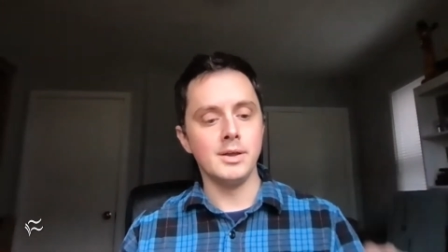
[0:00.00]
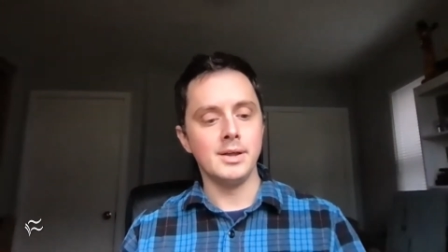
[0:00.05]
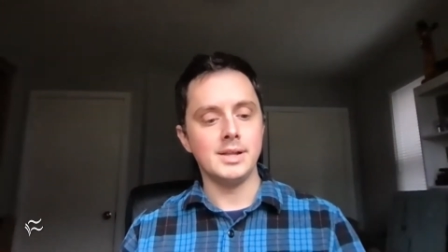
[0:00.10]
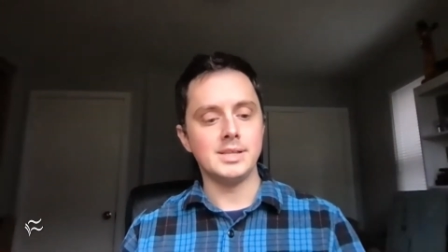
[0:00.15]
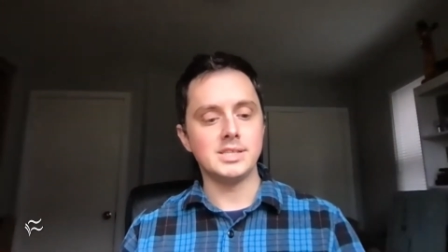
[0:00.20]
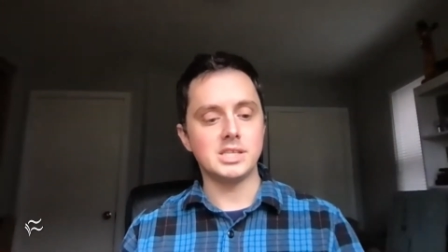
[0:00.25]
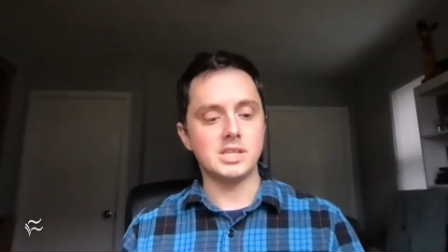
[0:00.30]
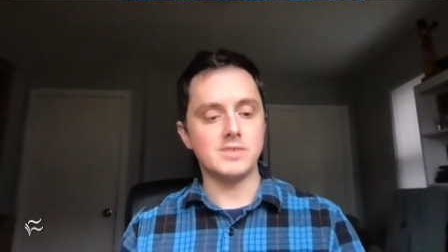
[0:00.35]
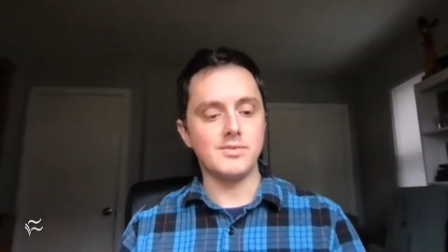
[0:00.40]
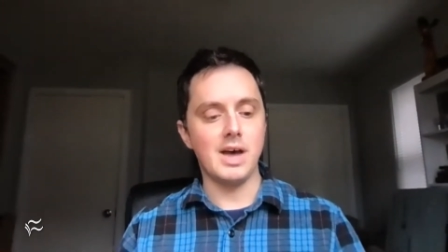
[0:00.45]

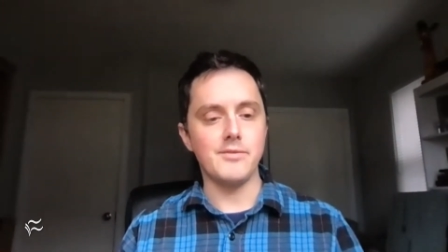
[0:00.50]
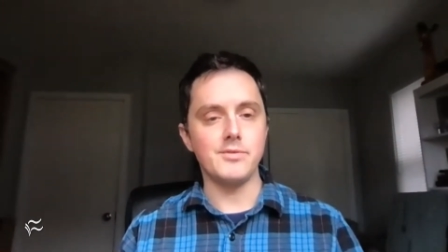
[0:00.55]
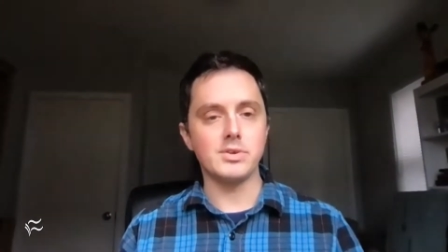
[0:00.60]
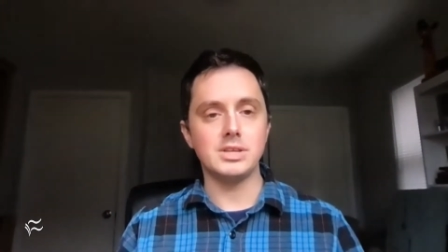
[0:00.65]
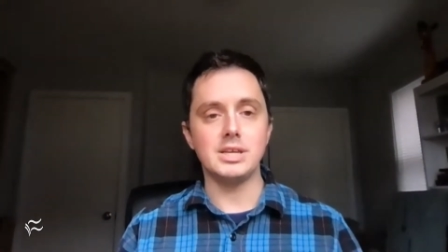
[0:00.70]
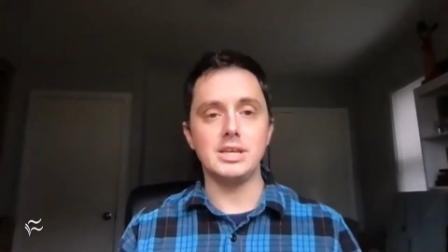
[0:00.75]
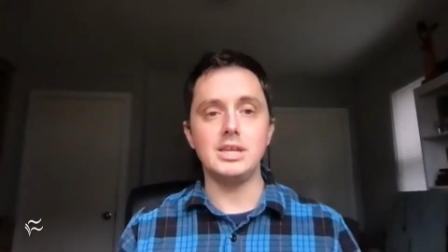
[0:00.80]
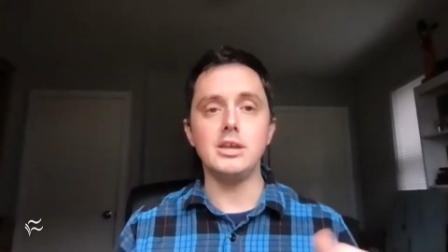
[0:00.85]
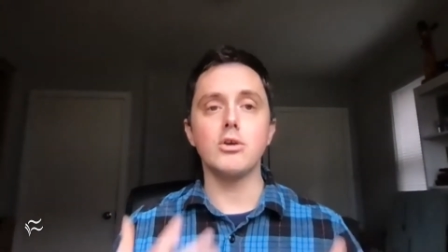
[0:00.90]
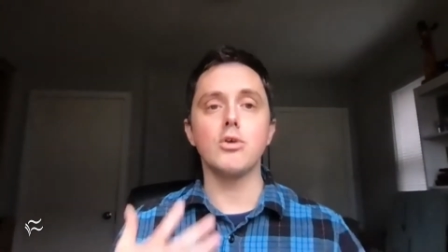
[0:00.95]
instead of having
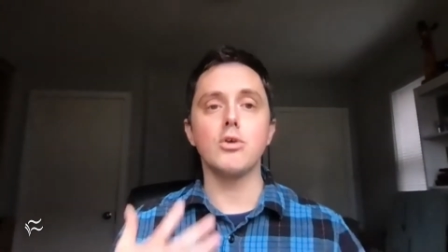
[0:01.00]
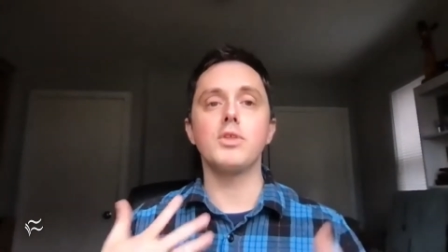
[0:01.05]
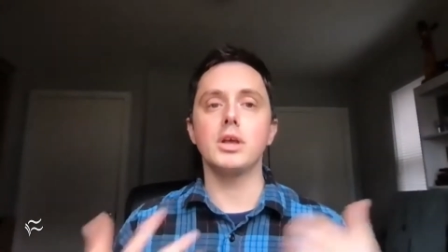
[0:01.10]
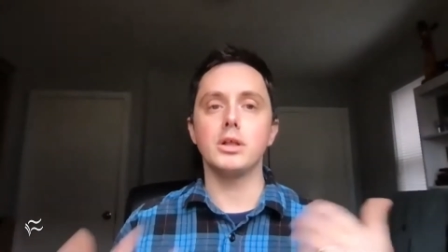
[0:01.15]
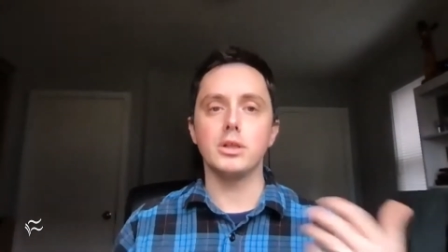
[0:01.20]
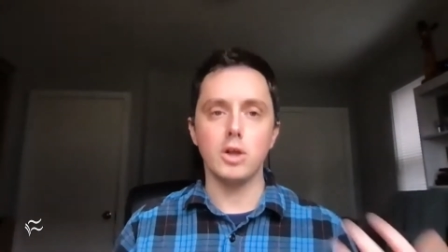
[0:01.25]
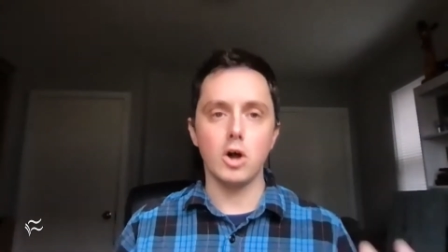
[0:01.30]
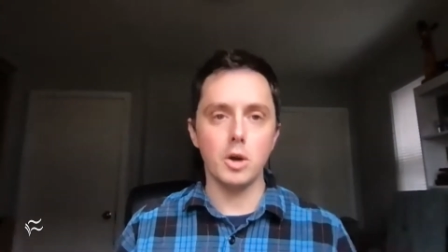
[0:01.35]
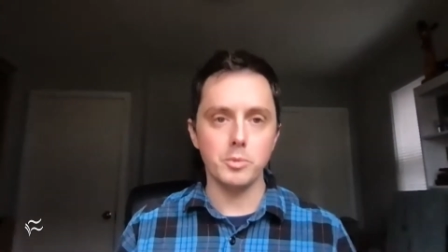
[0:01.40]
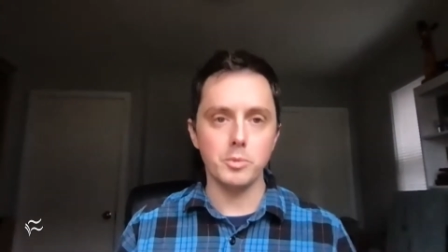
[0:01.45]
to hear the
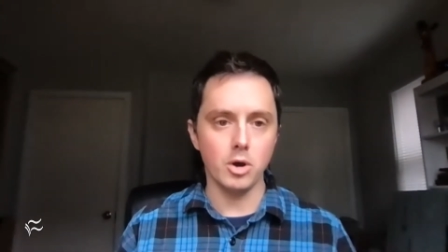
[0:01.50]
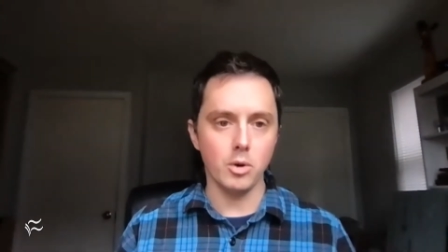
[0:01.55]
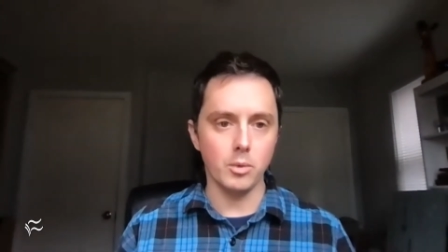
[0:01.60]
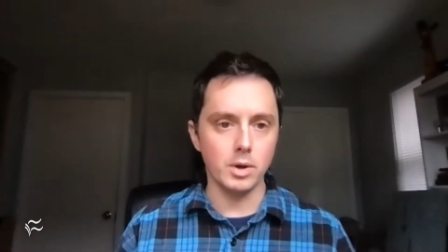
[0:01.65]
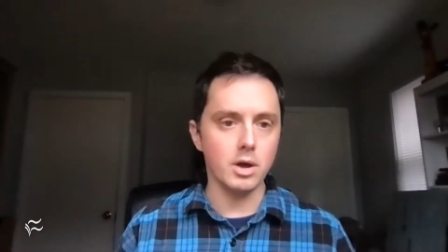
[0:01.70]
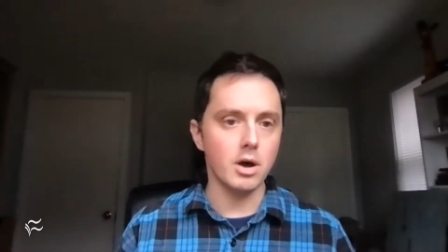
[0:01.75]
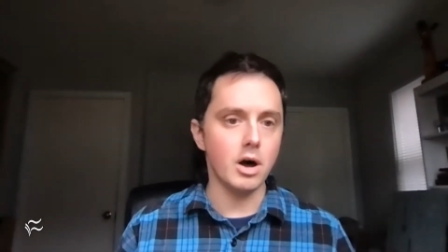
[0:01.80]
alarm going